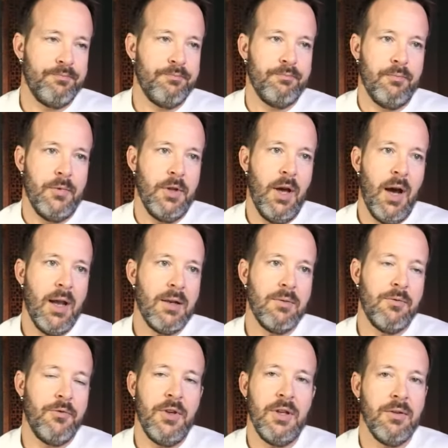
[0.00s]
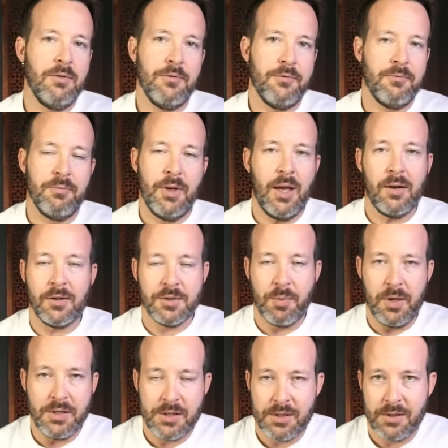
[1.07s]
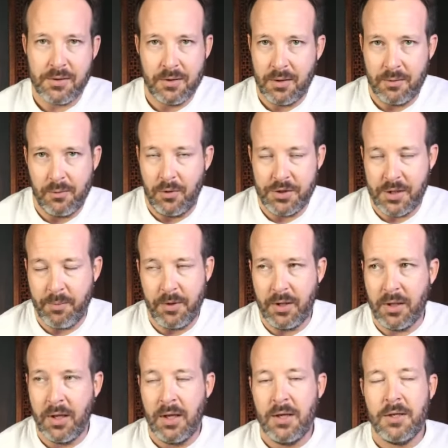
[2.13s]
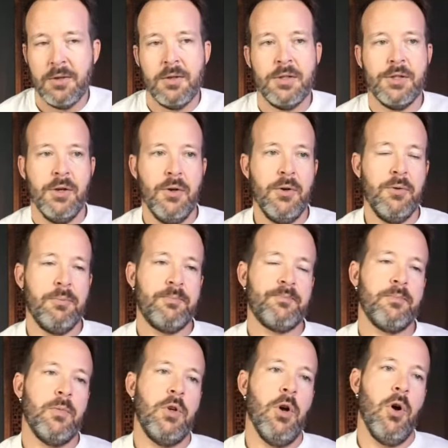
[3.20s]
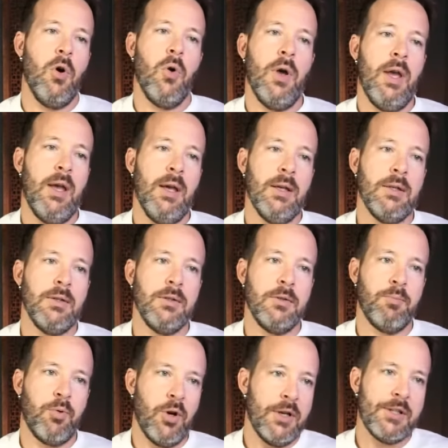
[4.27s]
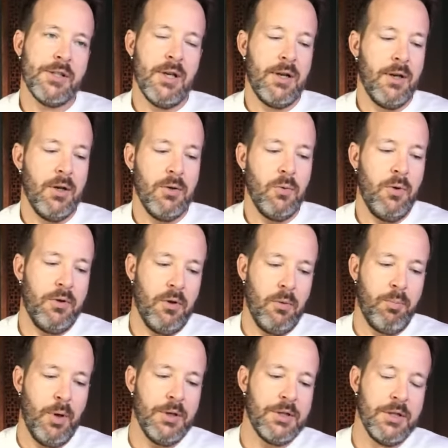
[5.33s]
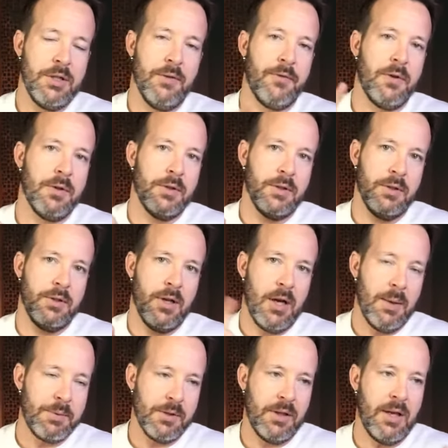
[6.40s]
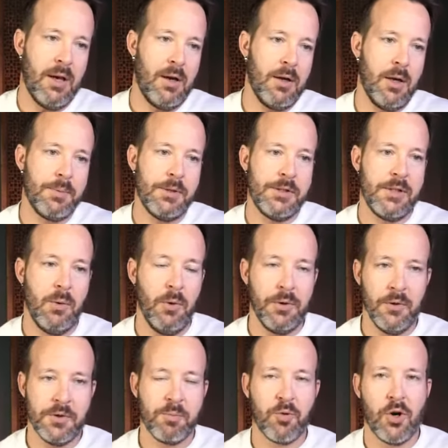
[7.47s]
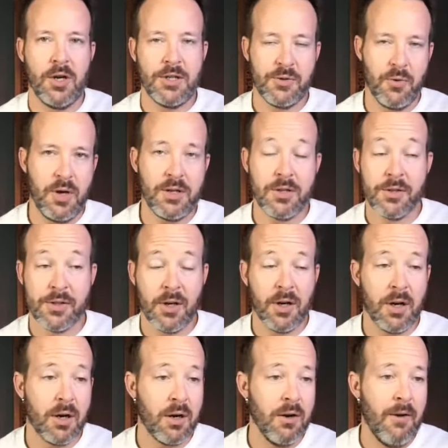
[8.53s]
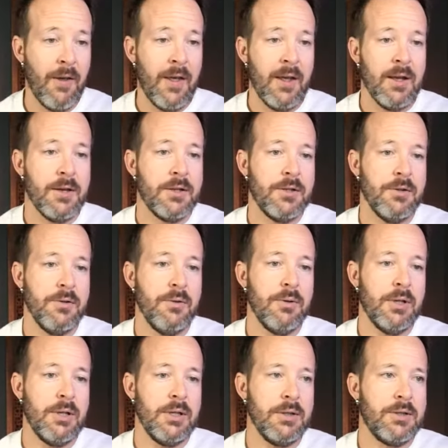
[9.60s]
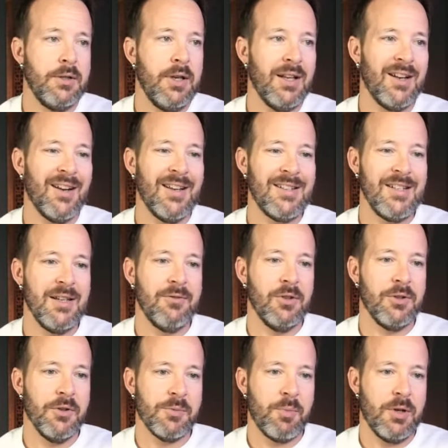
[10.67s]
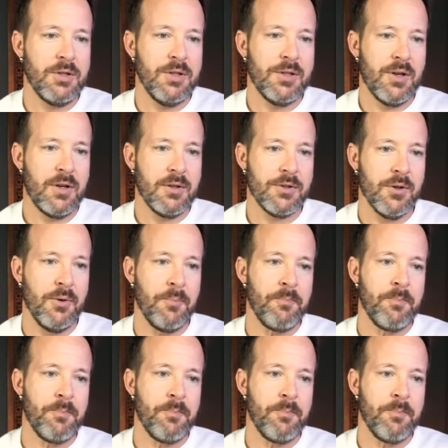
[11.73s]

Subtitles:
9 feet of counter space or something. So go and price that out with a bunch of different types of countertops to see what those price ranges are to get an idea of what those budgets are. So